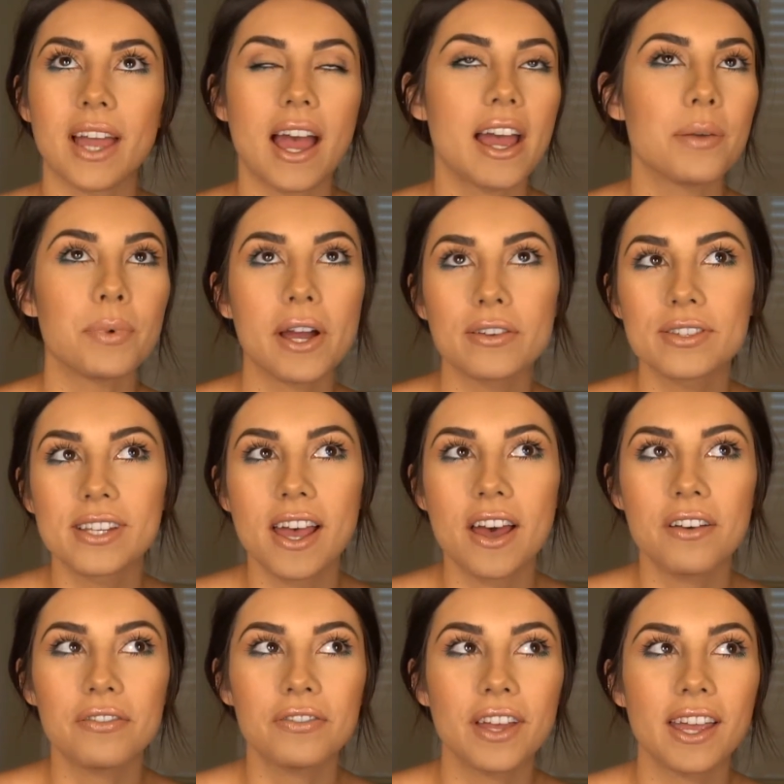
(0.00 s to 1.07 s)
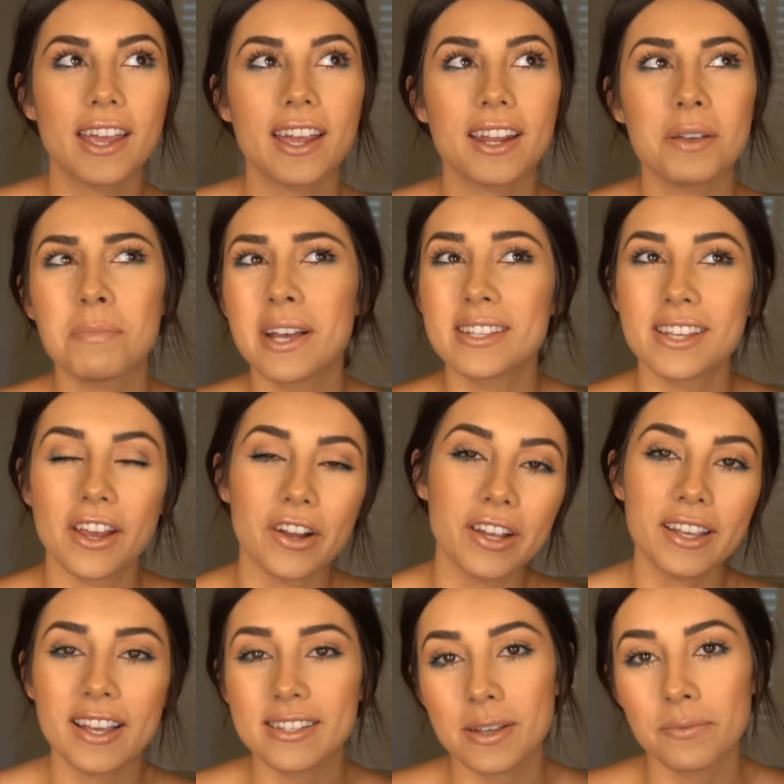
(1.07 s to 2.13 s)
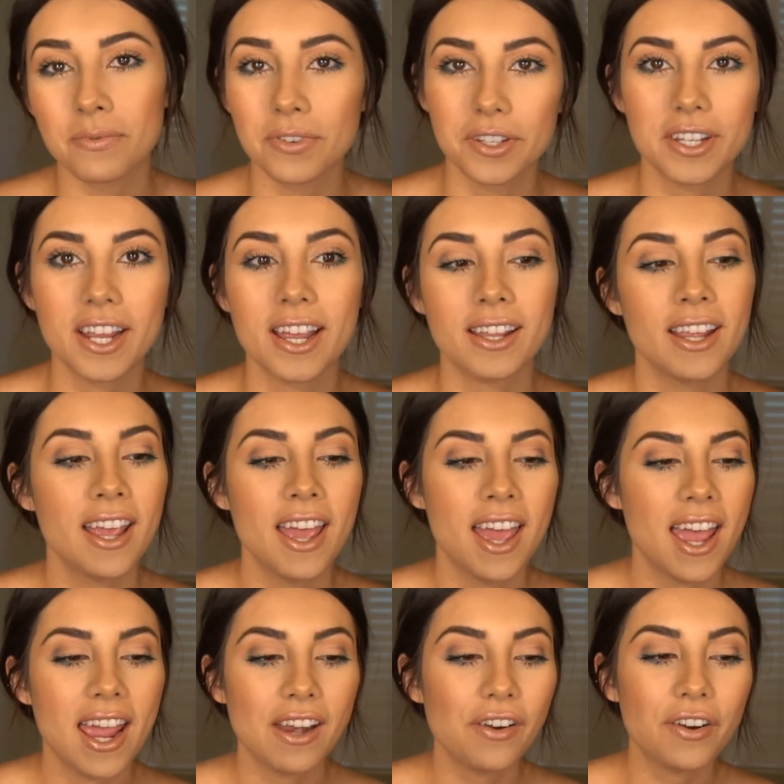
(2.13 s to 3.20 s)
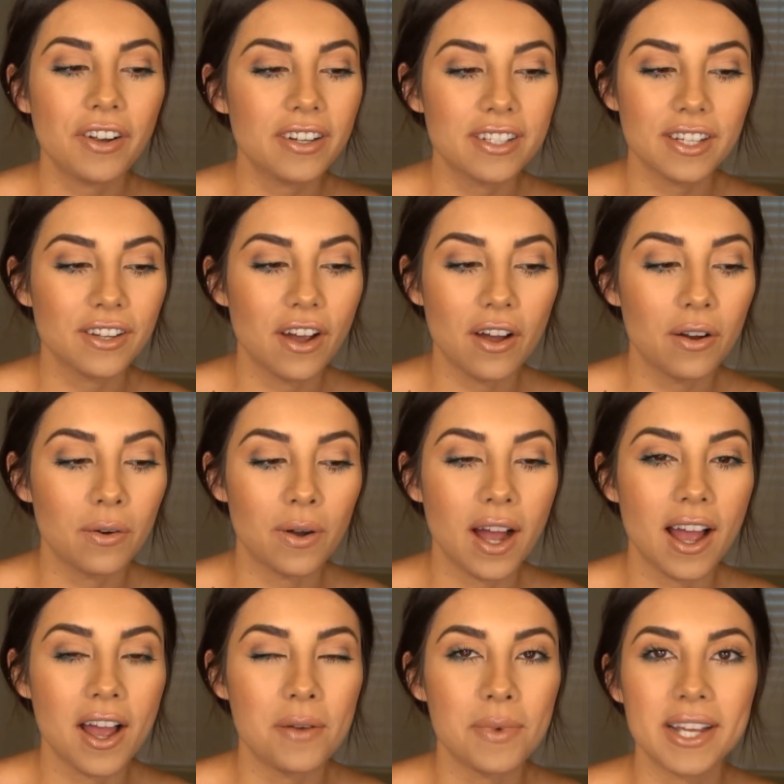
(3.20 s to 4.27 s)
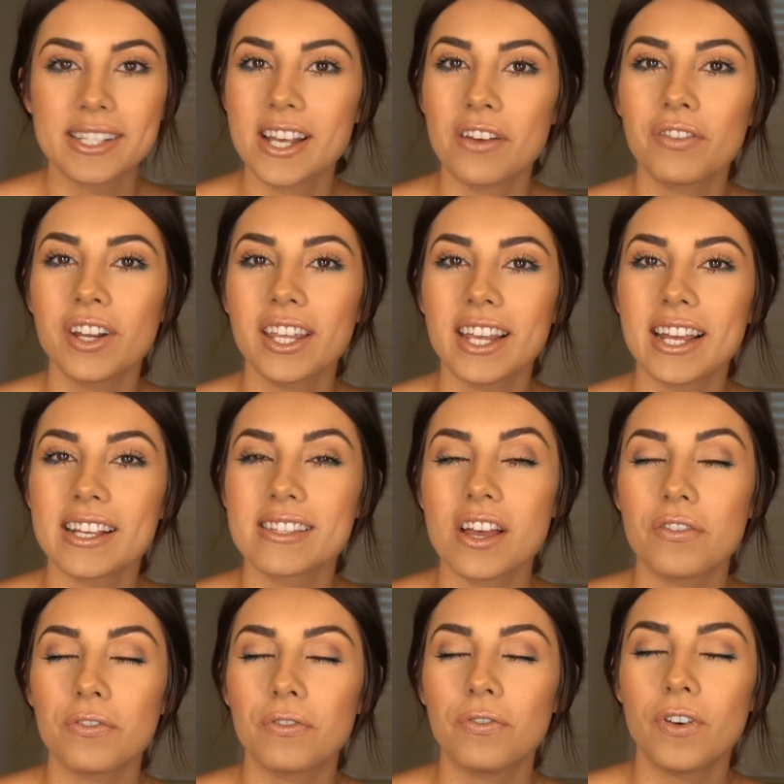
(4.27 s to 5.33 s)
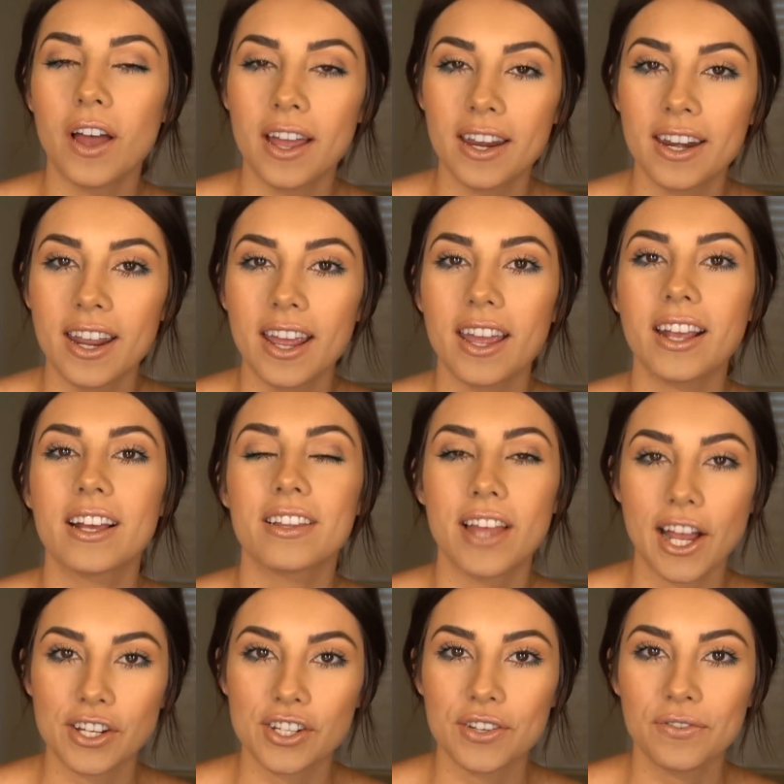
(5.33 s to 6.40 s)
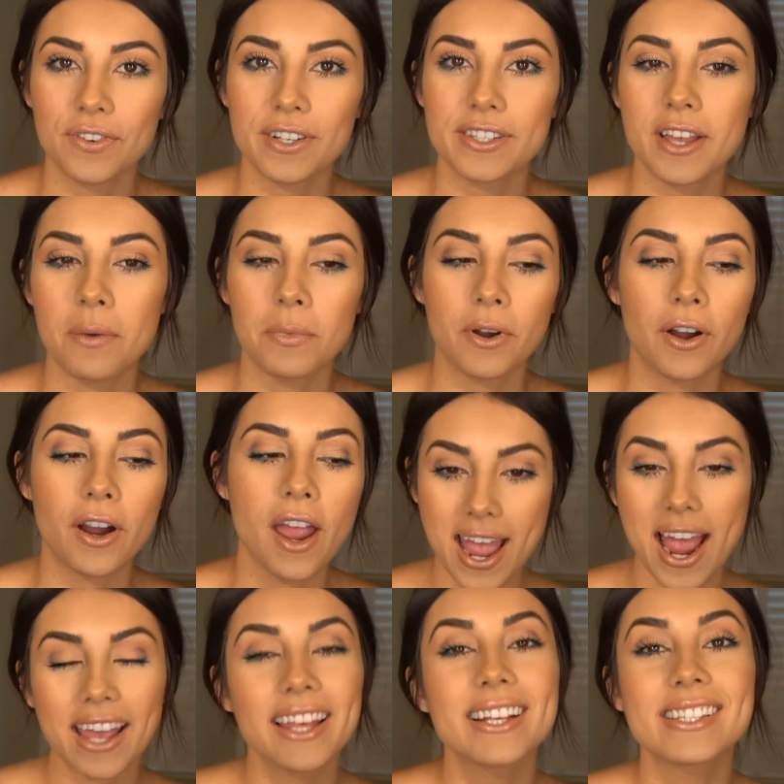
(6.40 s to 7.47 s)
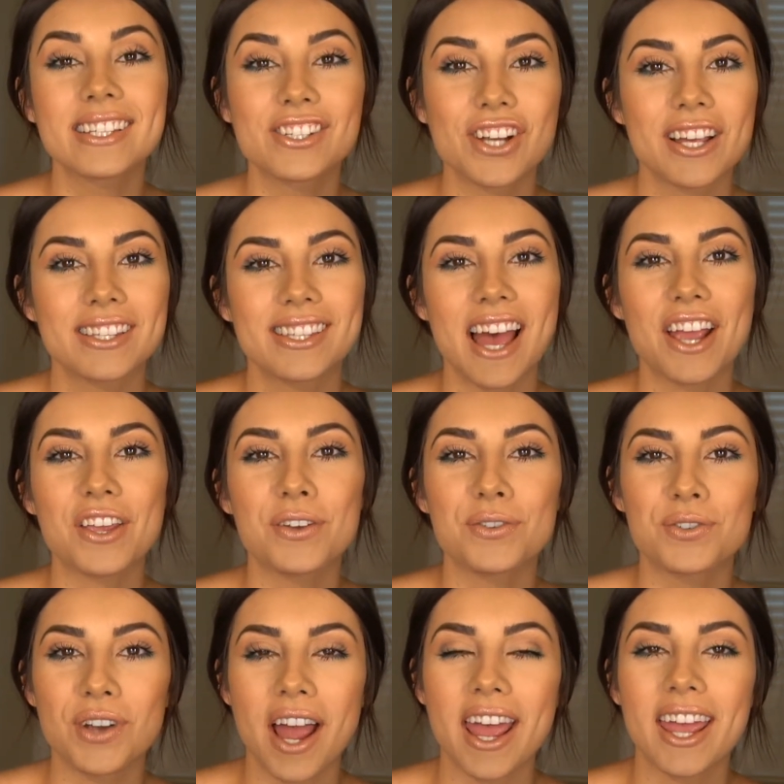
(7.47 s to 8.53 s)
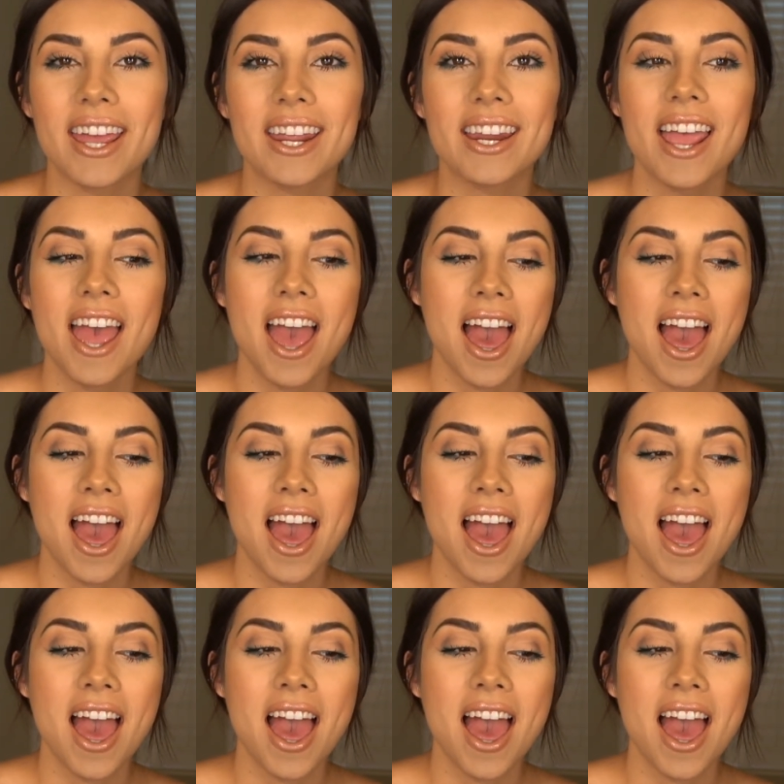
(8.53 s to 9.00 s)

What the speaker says: eyebrow stuff and mascara in case I'm feeling it, and you're good to go. It definitely is a fun collection for summer. I highly suggest that you try it.